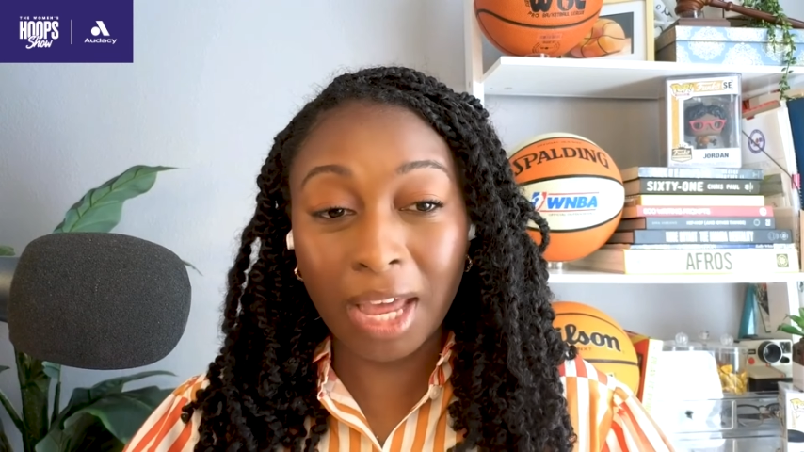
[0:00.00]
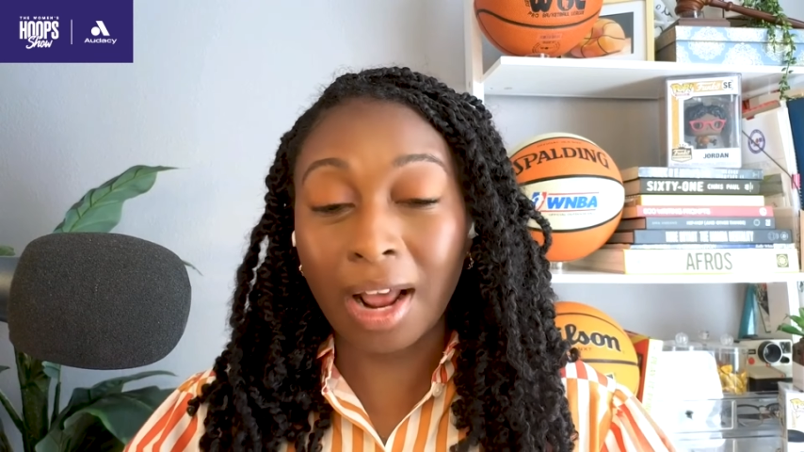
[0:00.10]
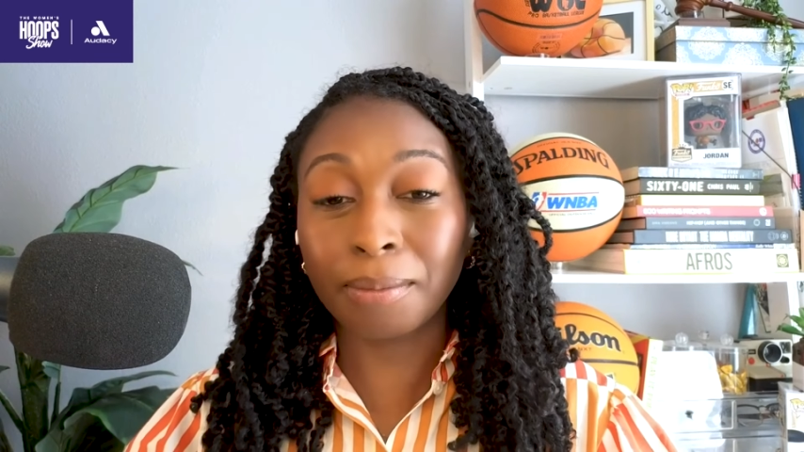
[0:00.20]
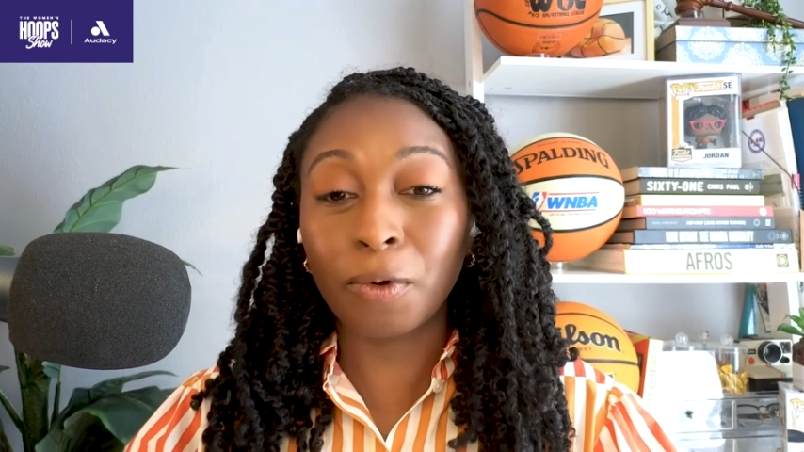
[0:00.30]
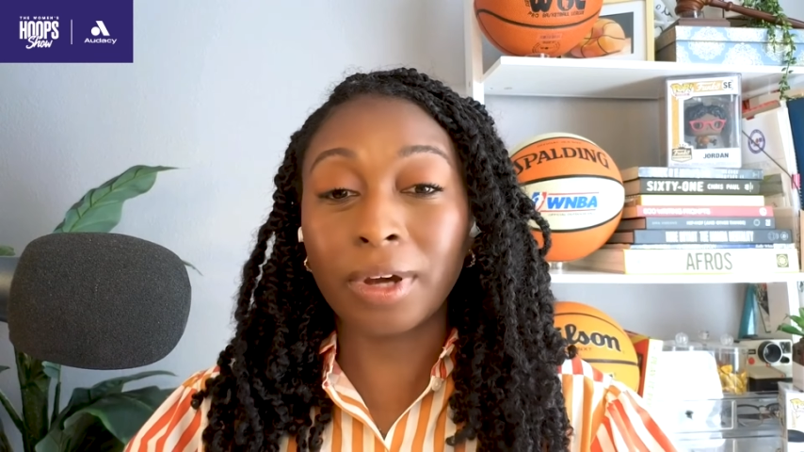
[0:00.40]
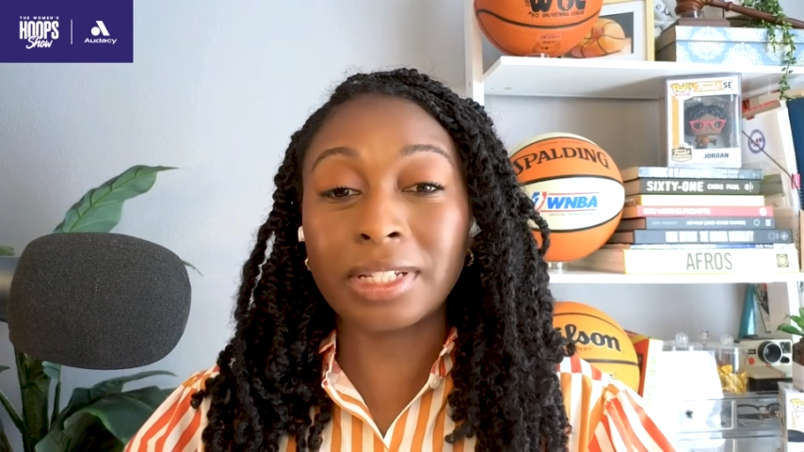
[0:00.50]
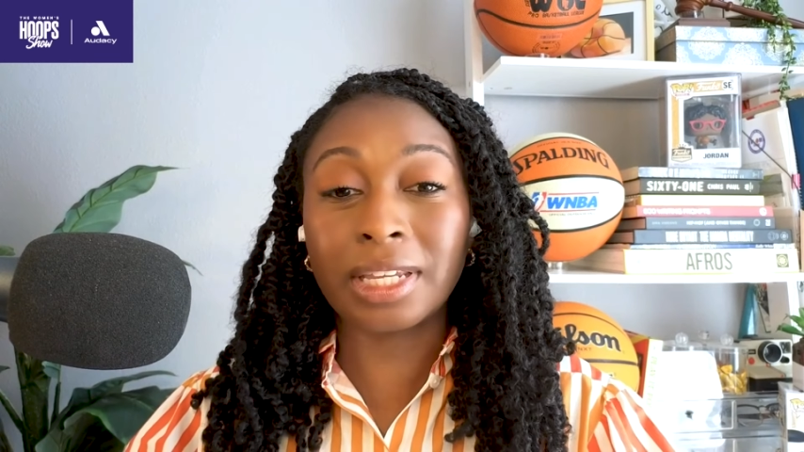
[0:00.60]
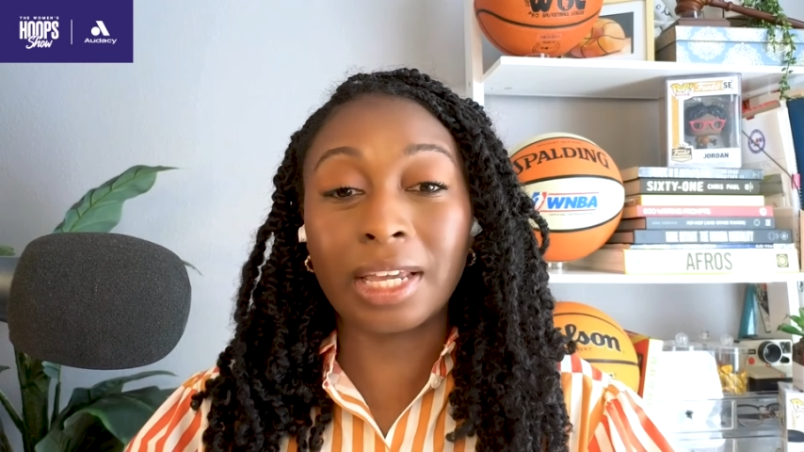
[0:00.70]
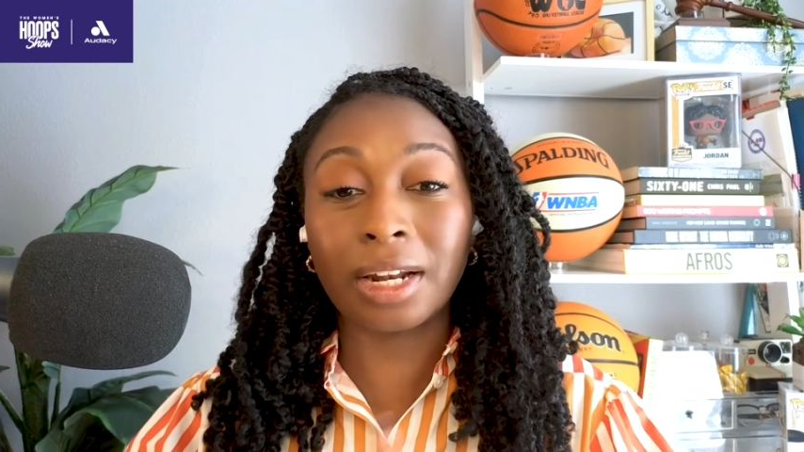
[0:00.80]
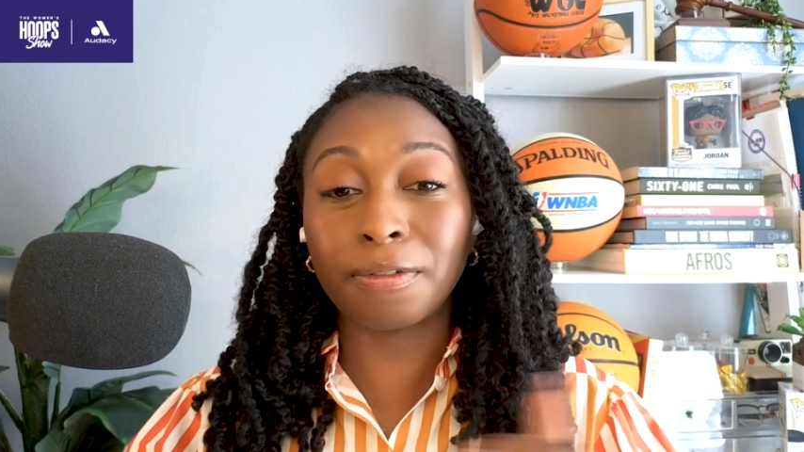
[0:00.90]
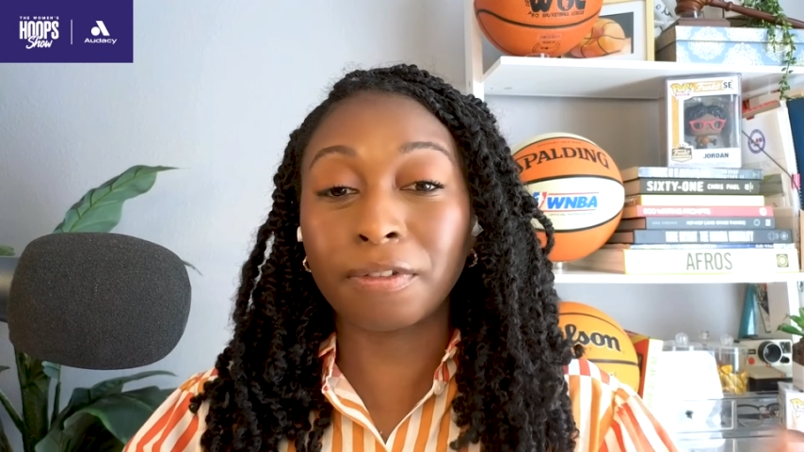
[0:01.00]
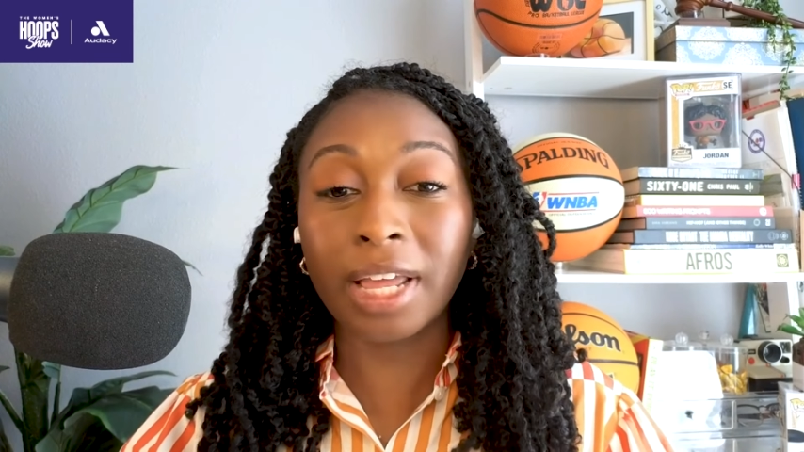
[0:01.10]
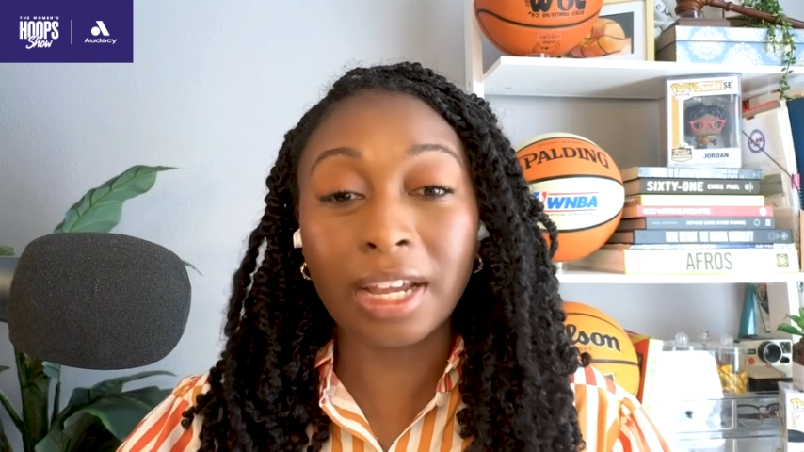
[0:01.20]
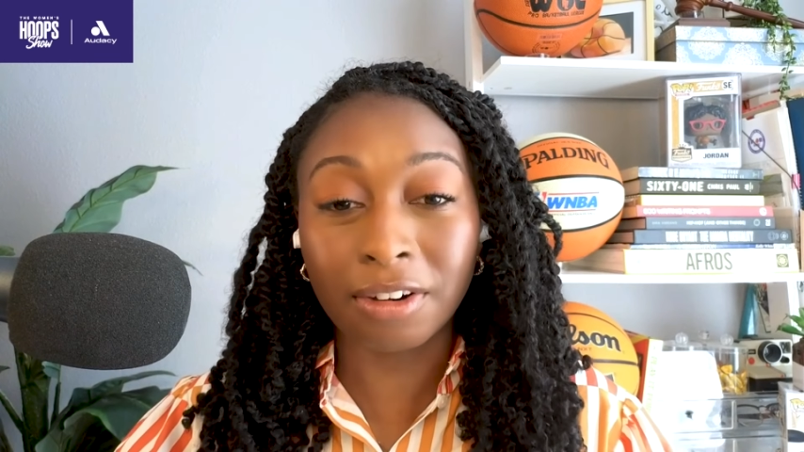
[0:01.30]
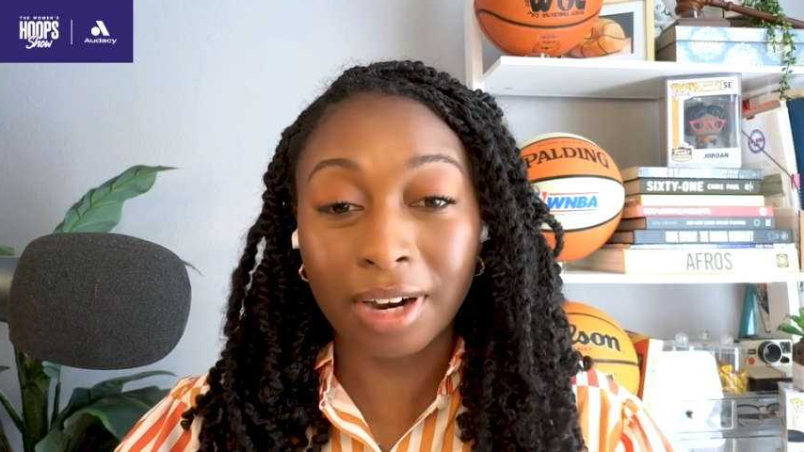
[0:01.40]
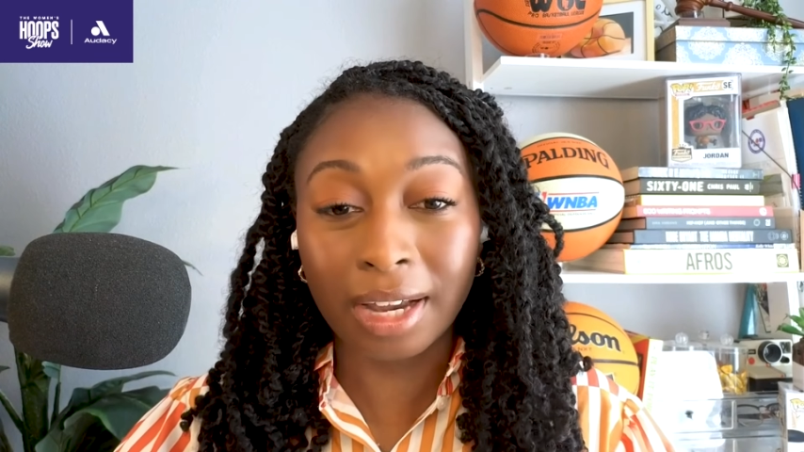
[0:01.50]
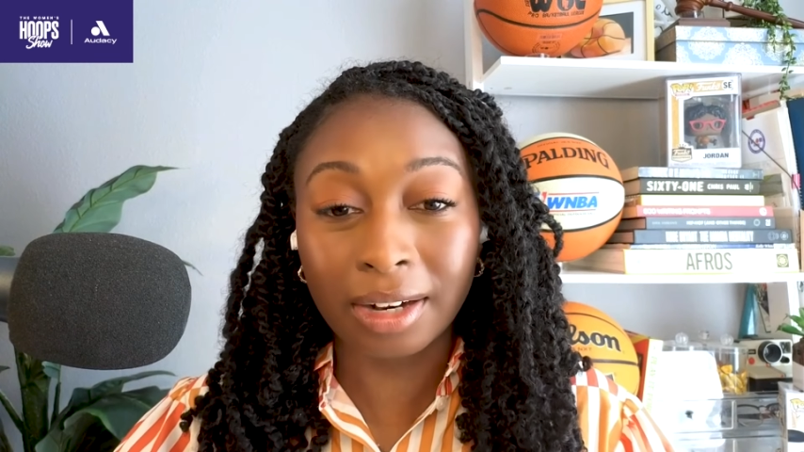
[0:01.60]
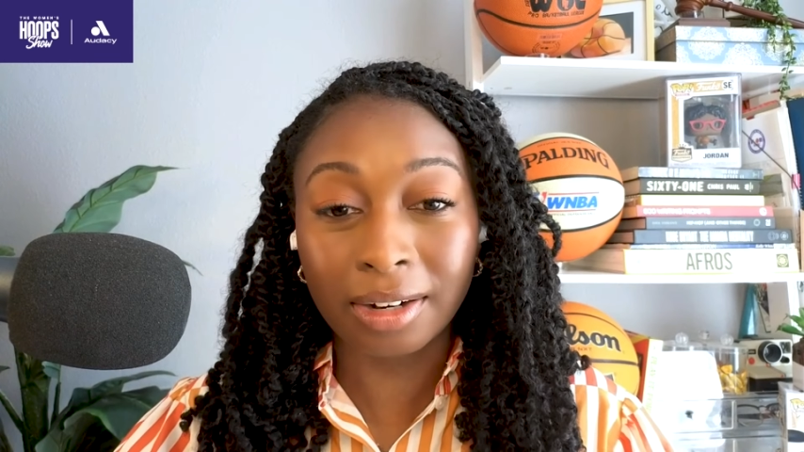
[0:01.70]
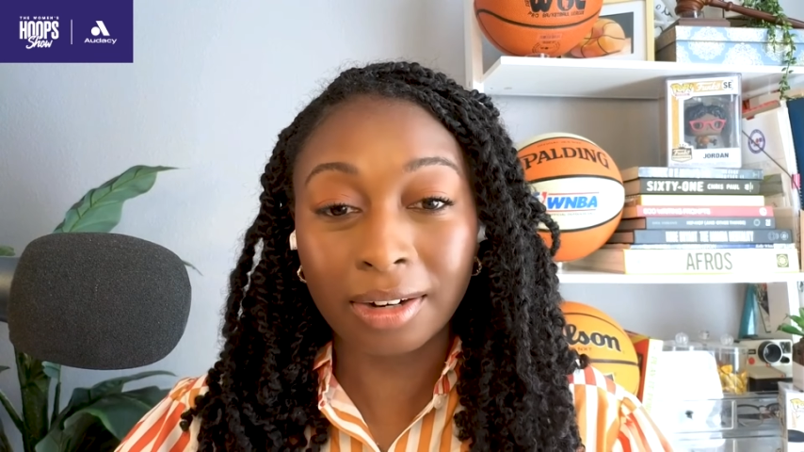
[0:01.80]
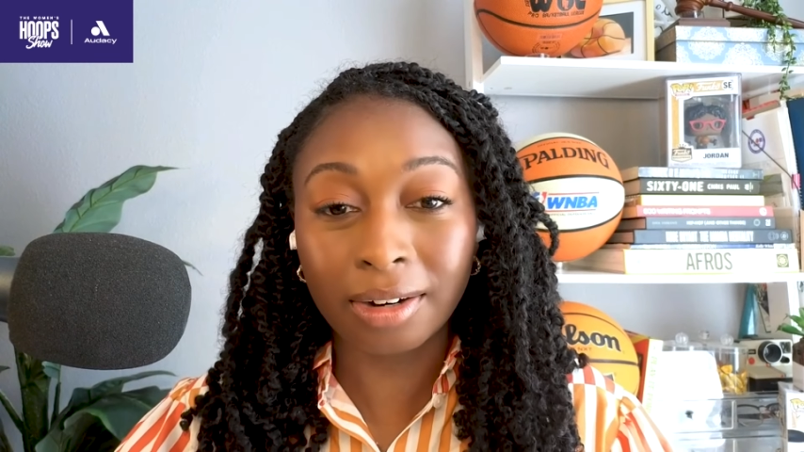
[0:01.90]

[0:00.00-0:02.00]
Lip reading: and I'm going to get a flagrant